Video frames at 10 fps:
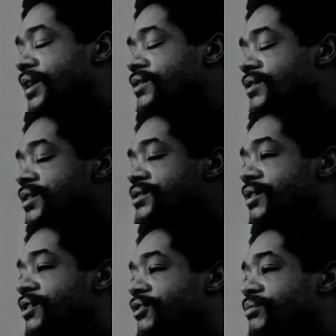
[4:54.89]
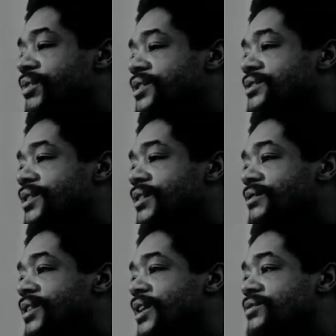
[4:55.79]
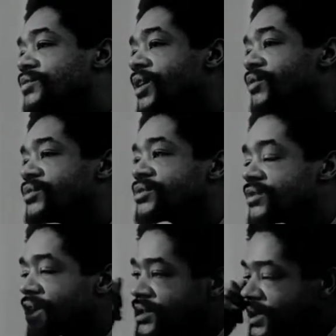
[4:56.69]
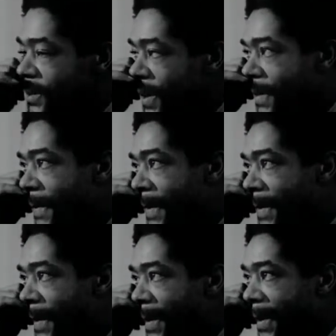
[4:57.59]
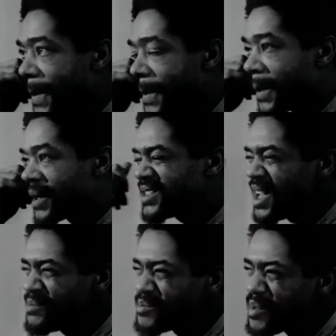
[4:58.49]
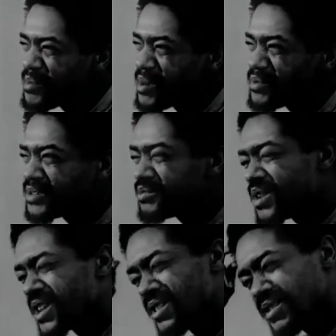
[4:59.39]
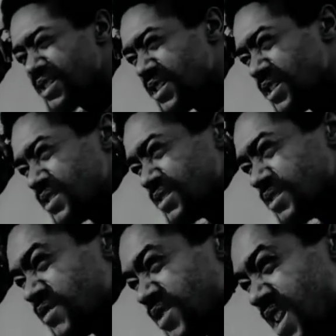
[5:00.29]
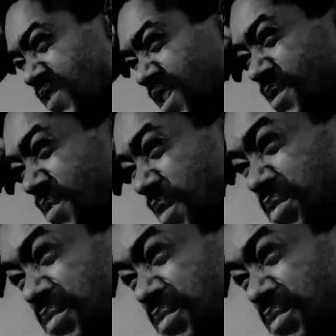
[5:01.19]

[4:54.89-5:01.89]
Yeah, I know they tore the whole place down. That's where we was raised up at, man. And see, I remember my mom used to bring ends and stuff. And I think about